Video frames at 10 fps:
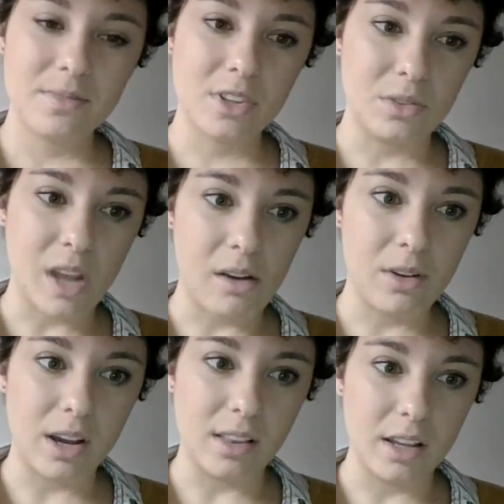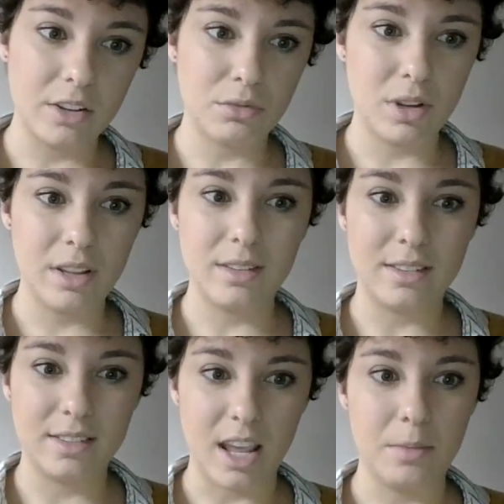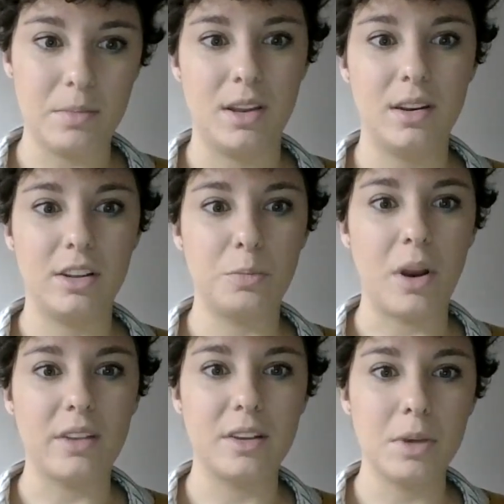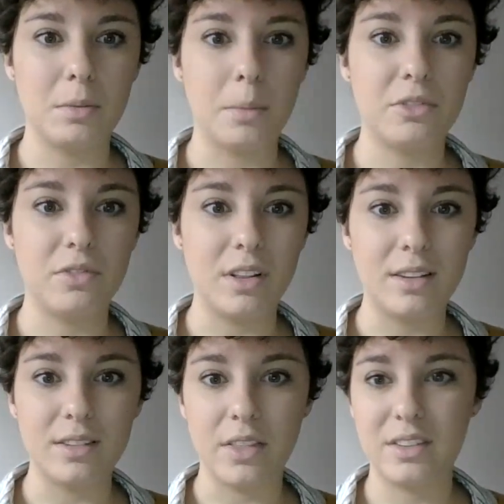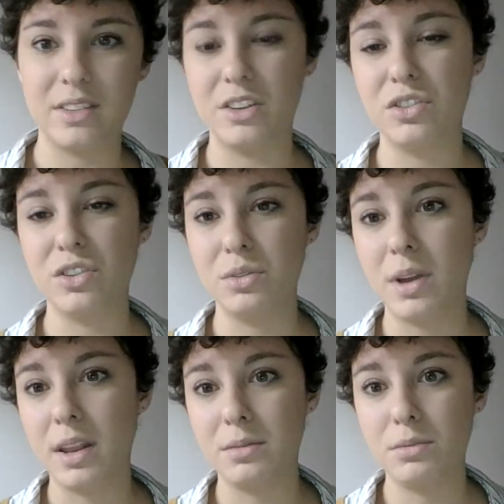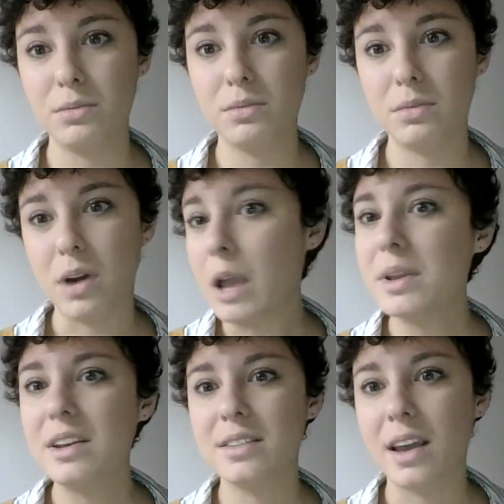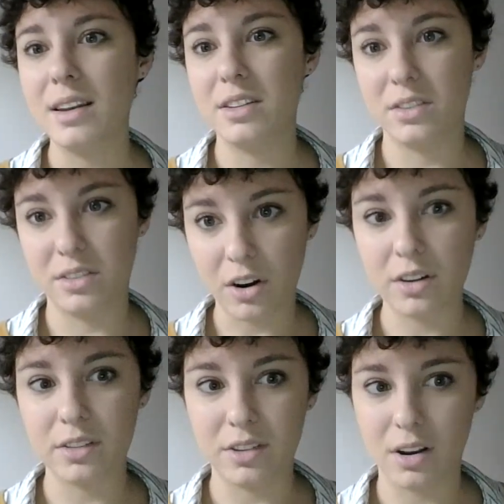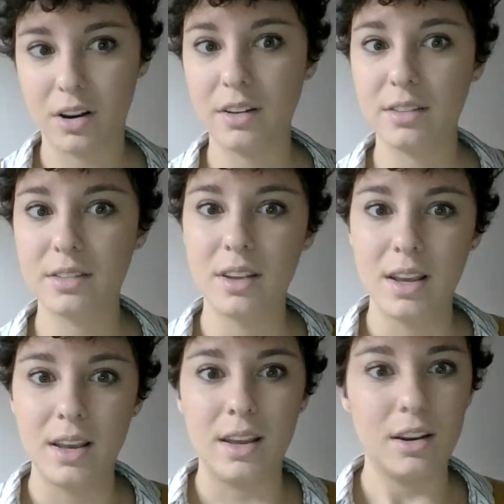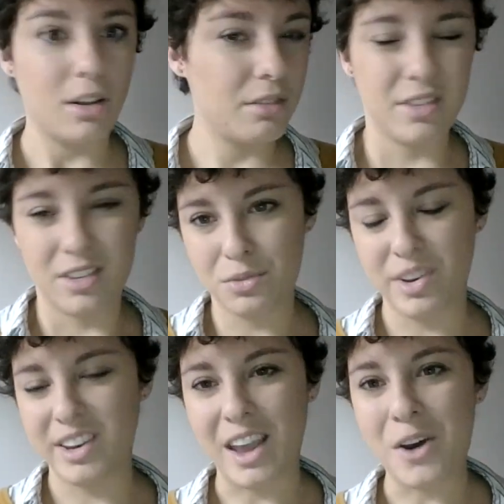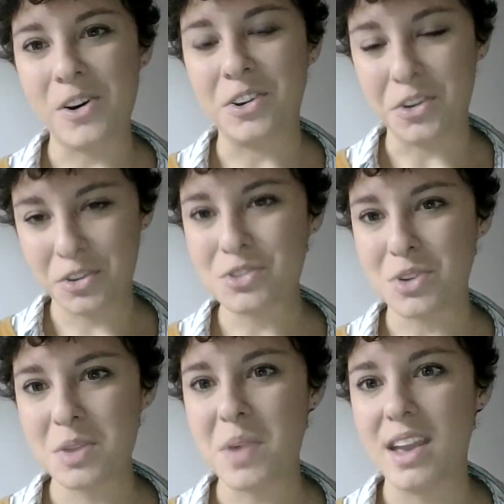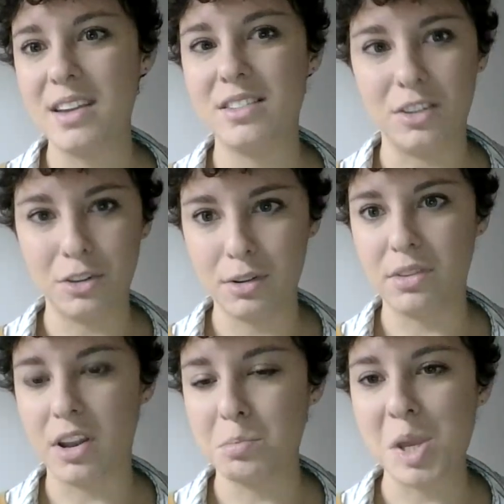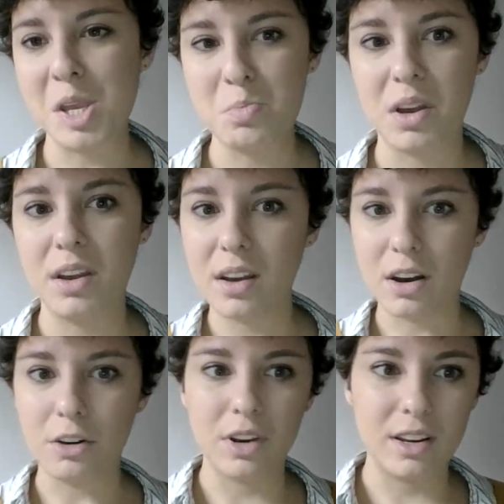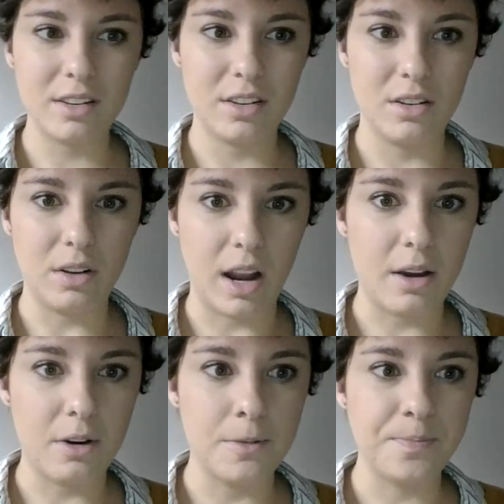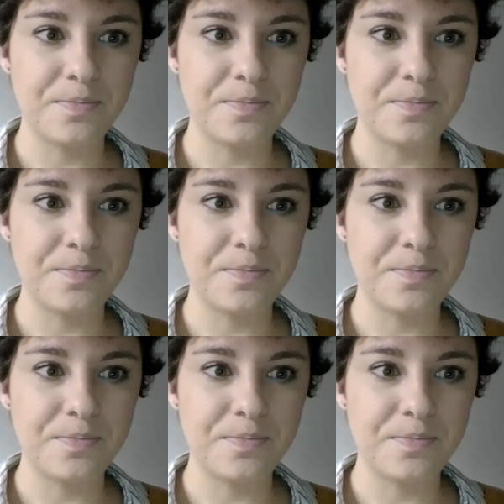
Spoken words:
So now I'd like to read a statement expressing my mom's feelings on this issue and why we decided to start STARS. And all of this is written out on our story page on GoFundMe, but I'll read it to you now.